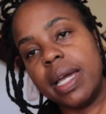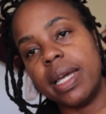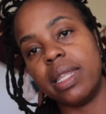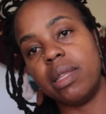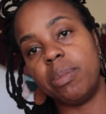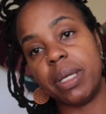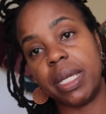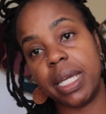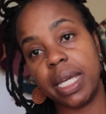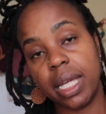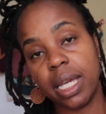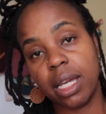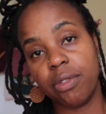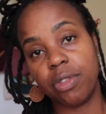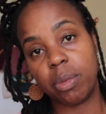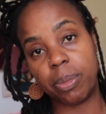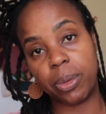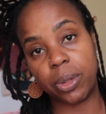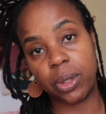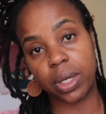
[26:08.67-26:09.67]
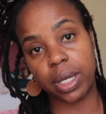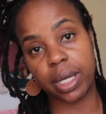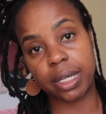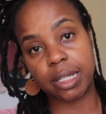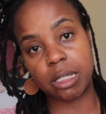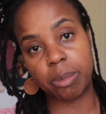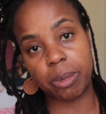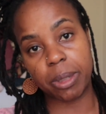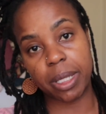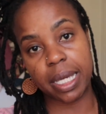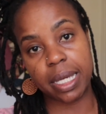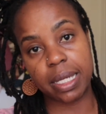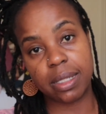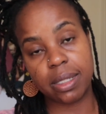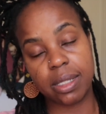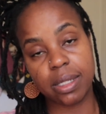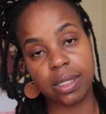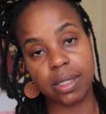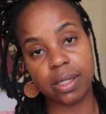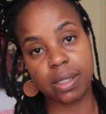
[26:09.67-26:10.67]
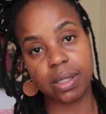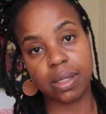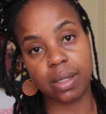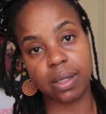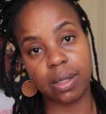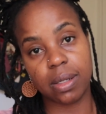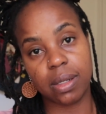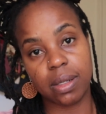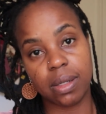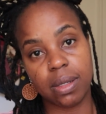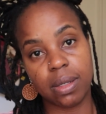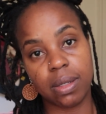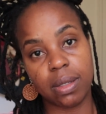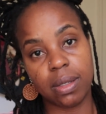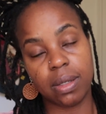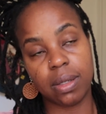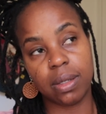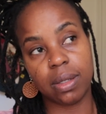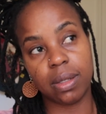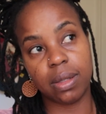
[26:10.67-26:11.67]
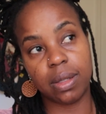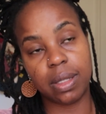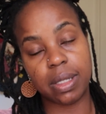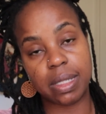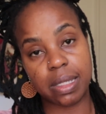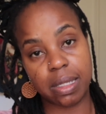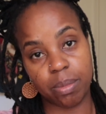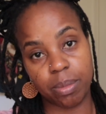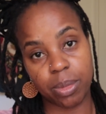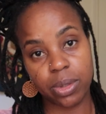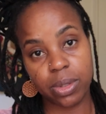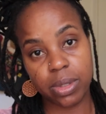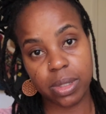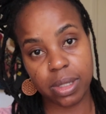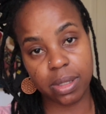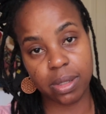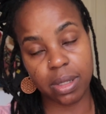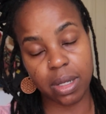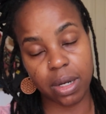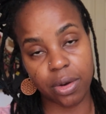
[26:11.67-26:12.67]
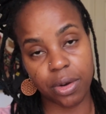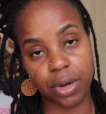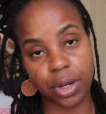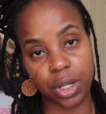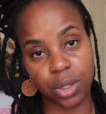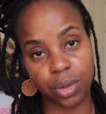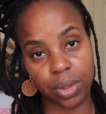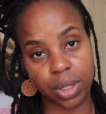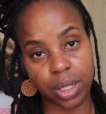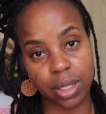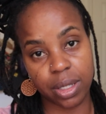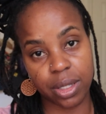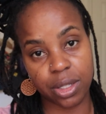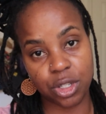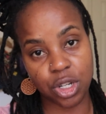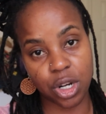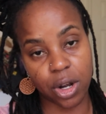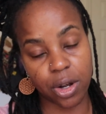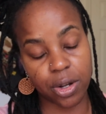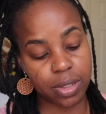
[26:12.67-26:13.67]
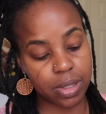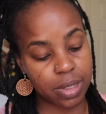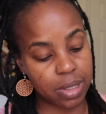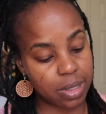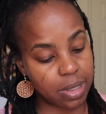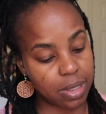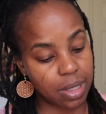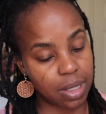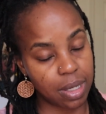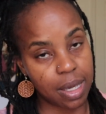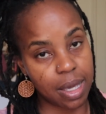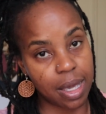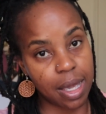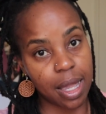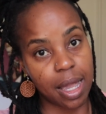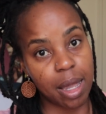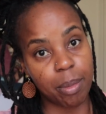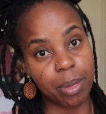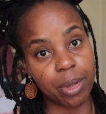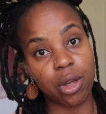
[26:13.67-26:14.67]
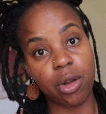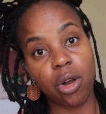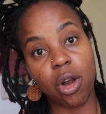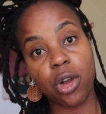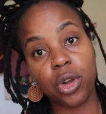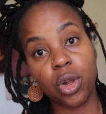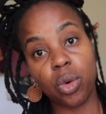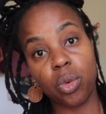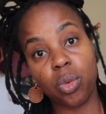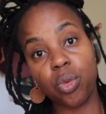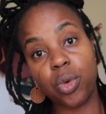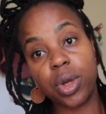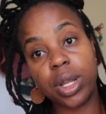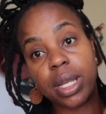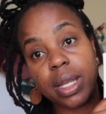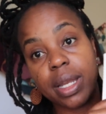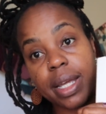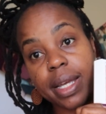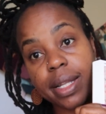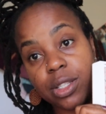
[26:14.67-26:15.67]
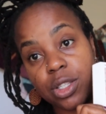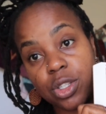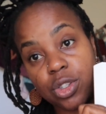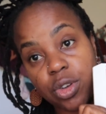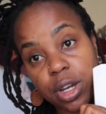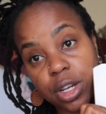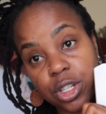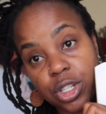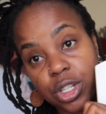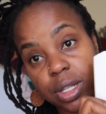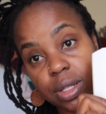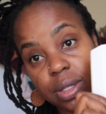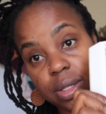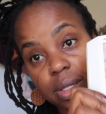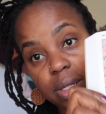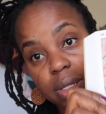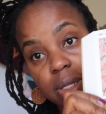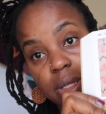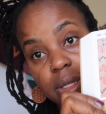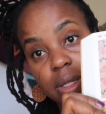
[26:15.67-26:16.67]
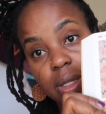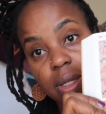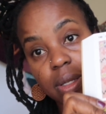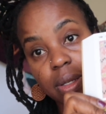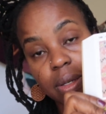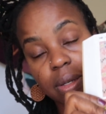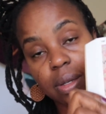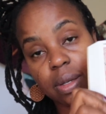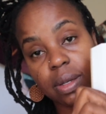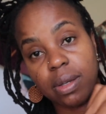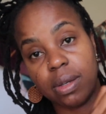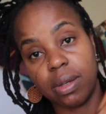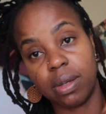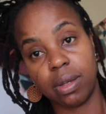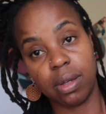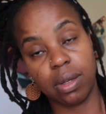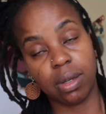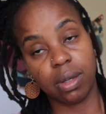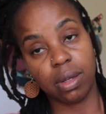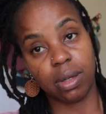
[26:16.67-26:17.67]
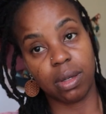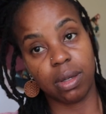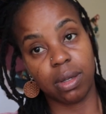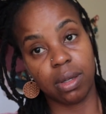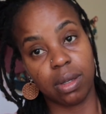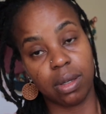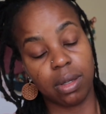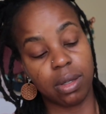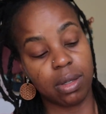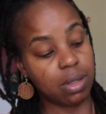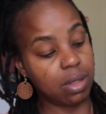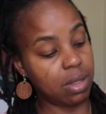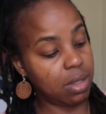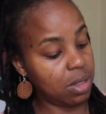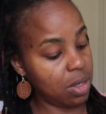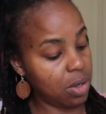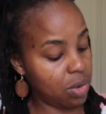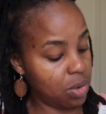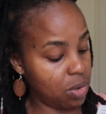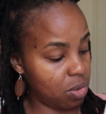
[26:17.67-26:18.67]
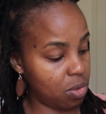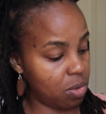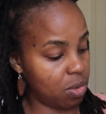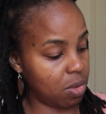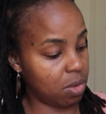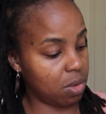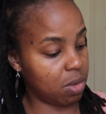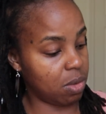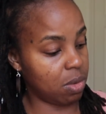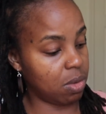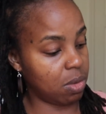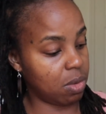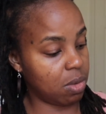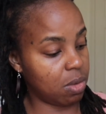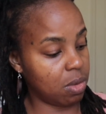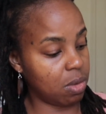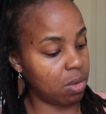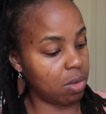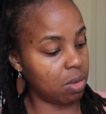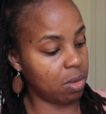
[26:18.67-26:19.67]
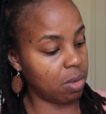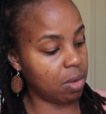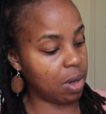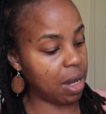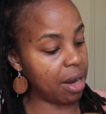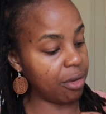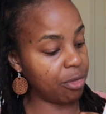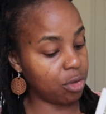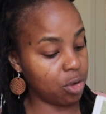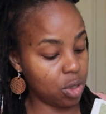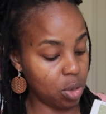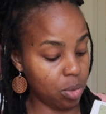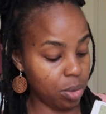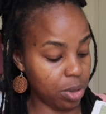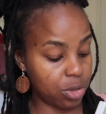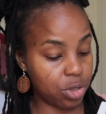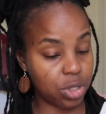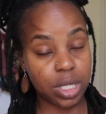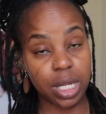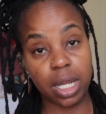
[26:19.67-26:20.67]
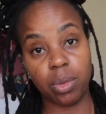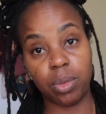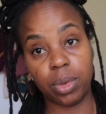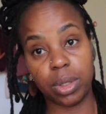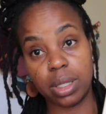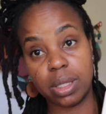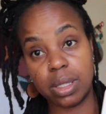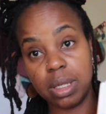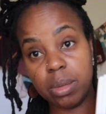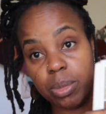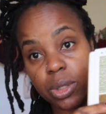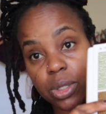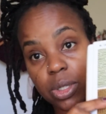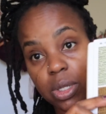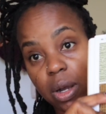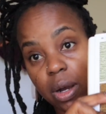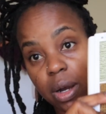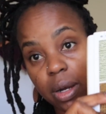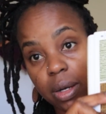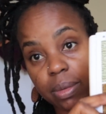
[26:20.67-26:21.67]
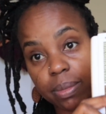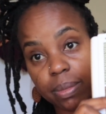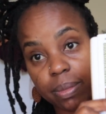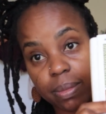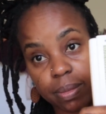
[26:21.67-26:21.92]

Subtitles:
The beginning of the book explains the symbols that are included in the charts, but there are no written instructions. So after you understand what the symbols are,